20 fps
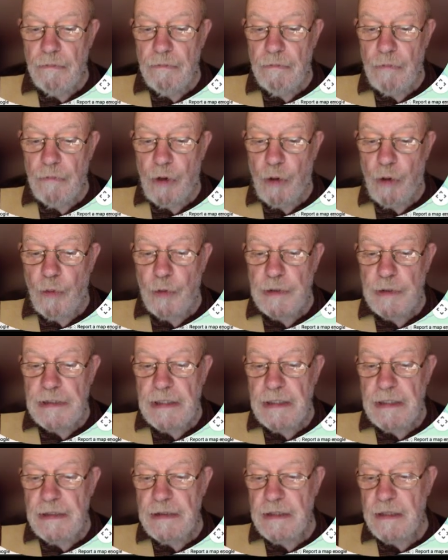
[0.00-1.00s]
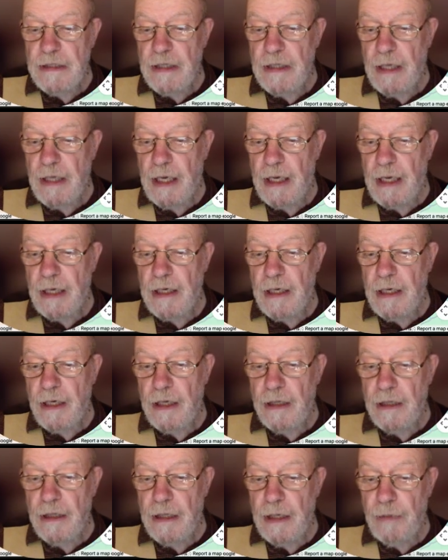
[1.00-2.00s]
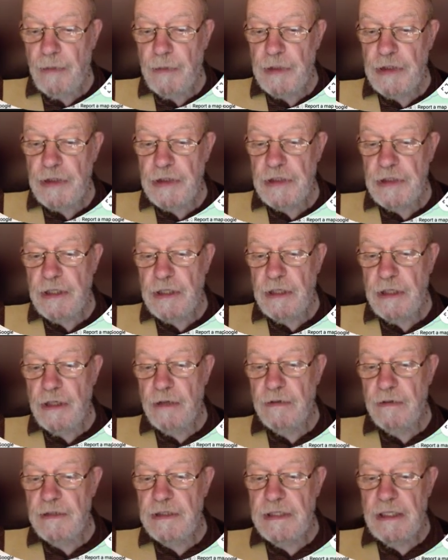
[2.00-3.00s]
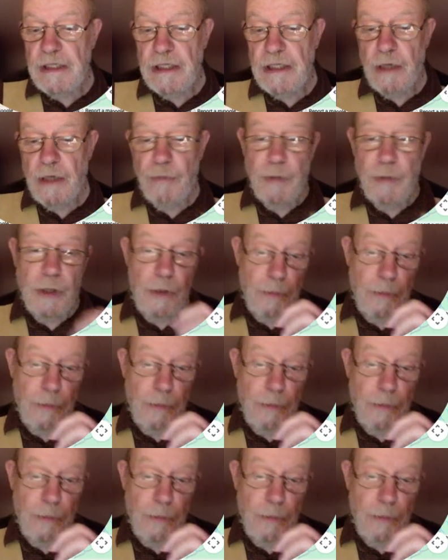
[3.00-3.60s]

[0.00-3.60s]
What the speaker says: almost into the lake, and the images that you'll see coming up,